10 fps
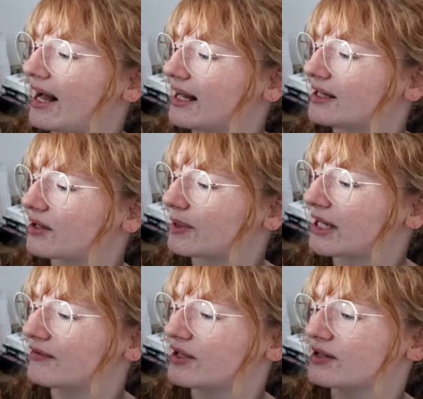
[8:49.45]
and I
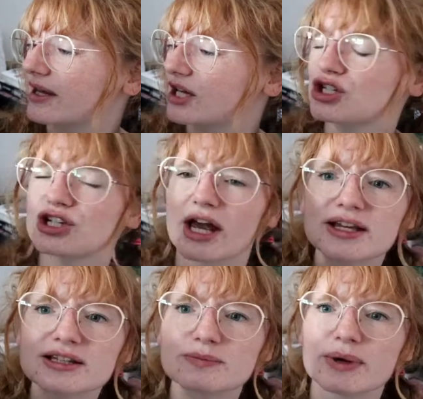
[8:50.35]
believe it's like
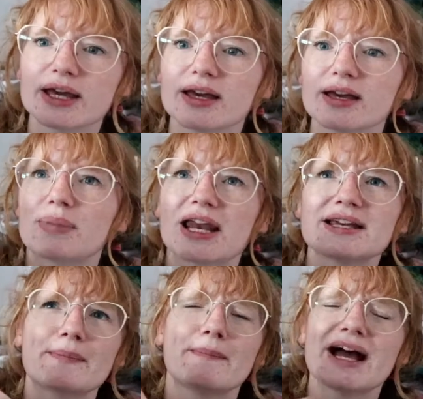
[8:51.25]
Shakespeare
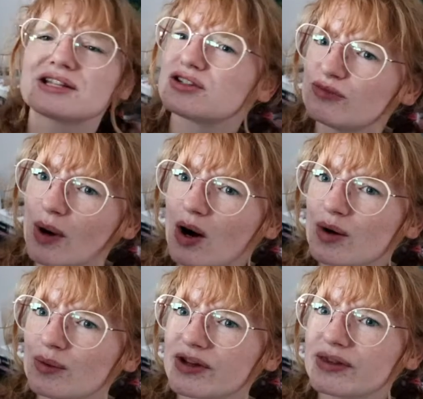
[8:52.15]
plays a massive
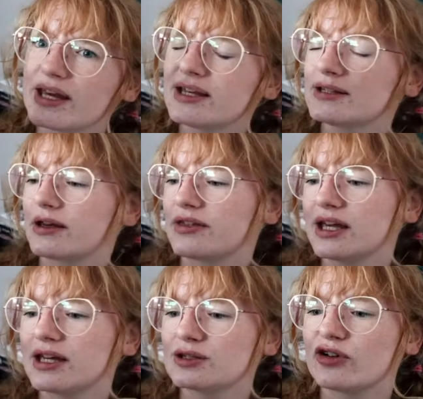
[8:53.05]
part within this. I
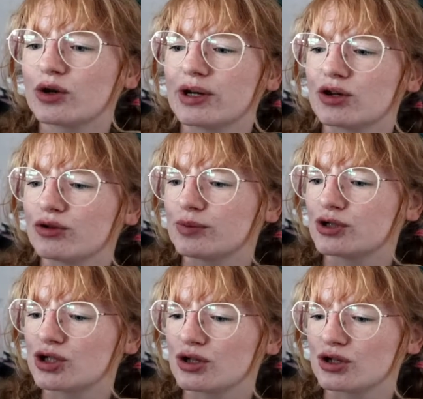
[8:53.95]
think it's following a group of
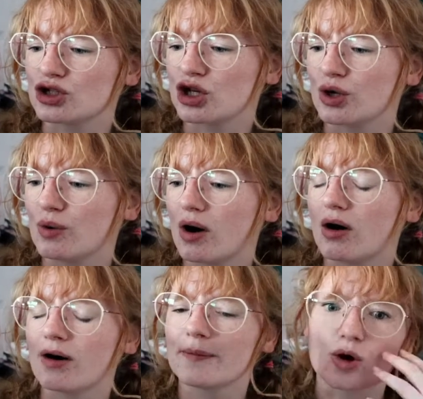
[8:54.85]
students who
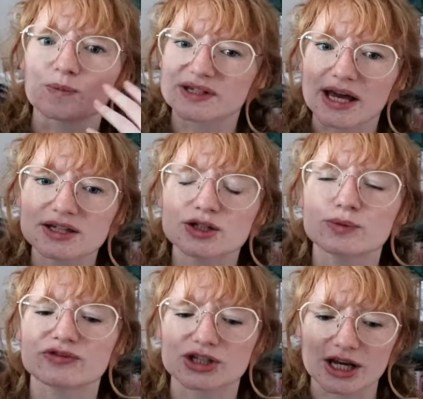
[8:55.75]
are obsessed
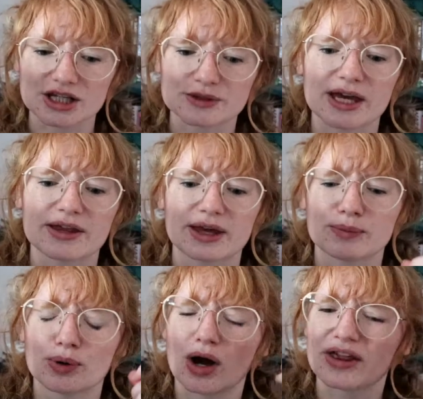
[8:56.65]
with Shakespeare. They
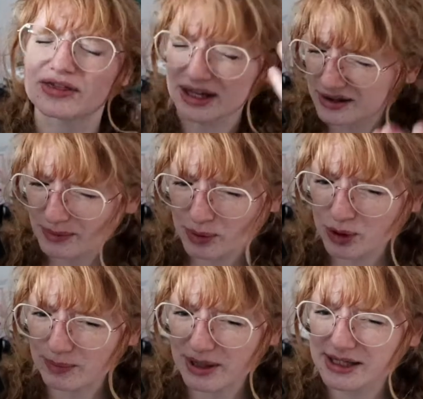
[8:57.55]
put, I think they
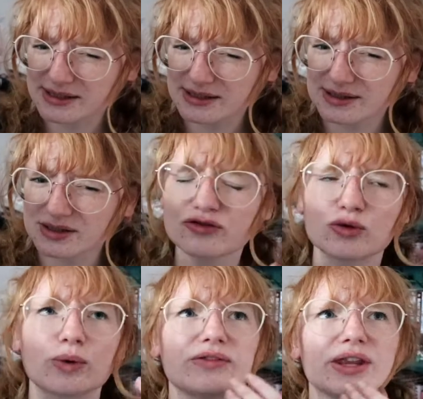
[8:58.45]
put on plays and stuff
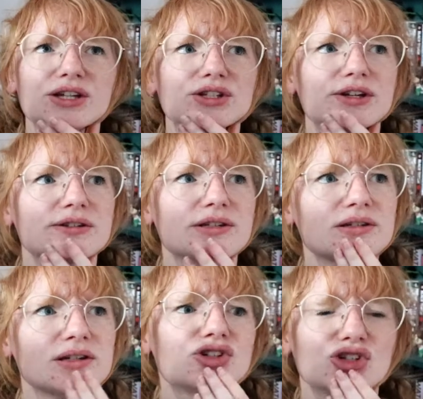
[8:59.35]
or whether they're
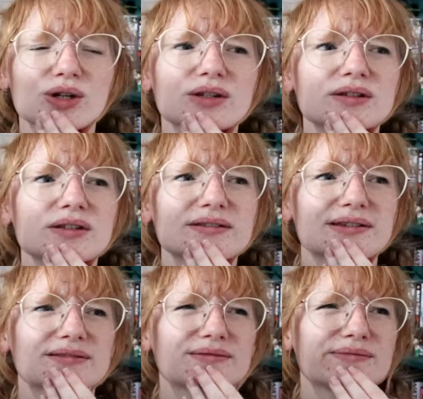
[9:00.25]
just
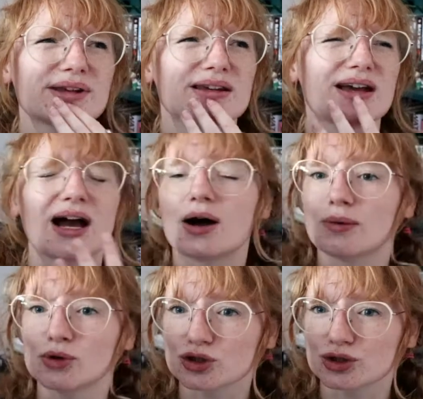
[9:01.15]
students I
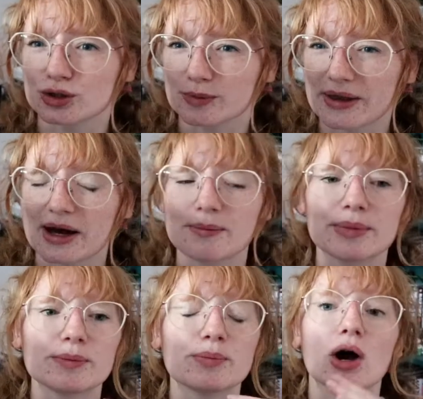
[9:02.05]
am not sure about that
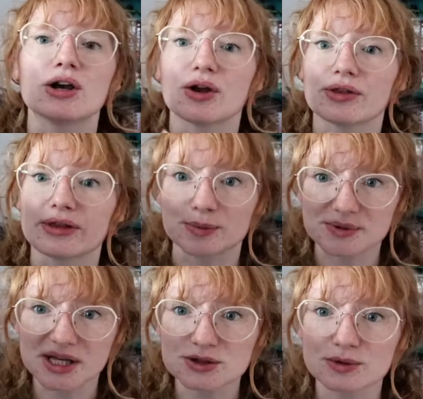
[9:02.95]
bit, but I know that they're
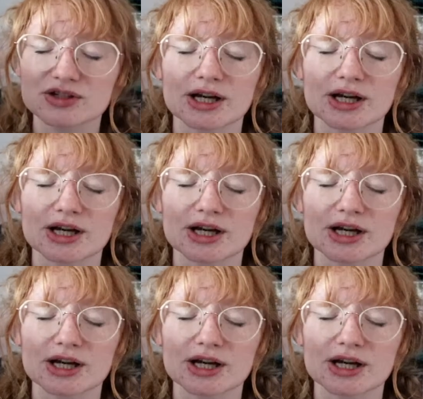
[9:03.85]
obsessed with